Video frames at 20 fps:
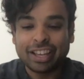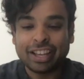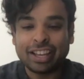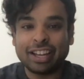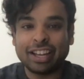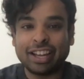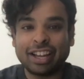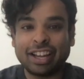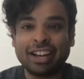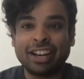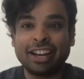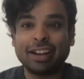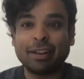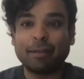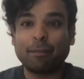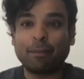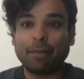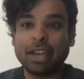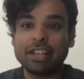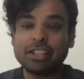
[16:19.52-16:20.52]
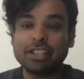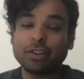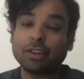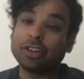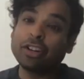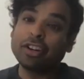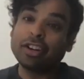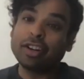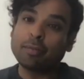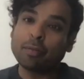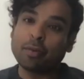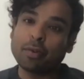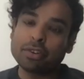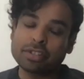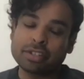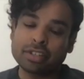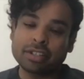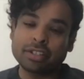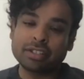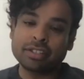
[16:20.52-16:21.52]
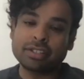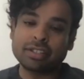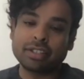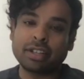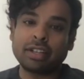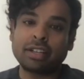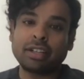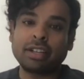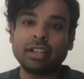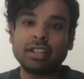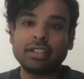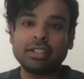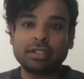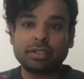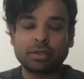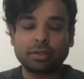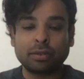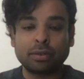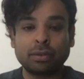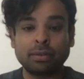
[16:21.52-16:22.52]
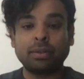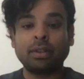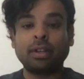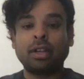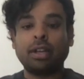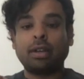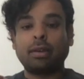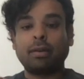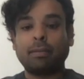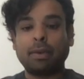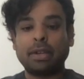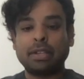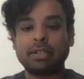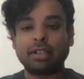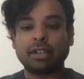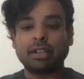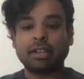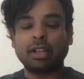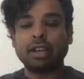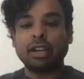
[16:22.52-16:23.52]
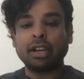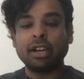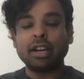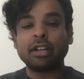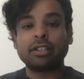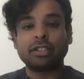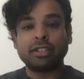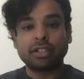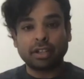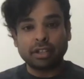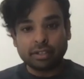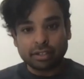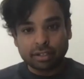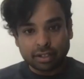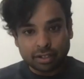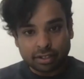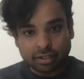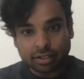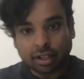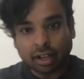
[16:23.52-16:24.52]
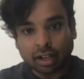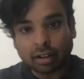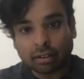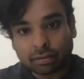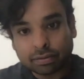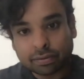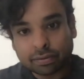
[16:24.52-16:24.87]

and based on your emotions, it needs to basically readjust itself,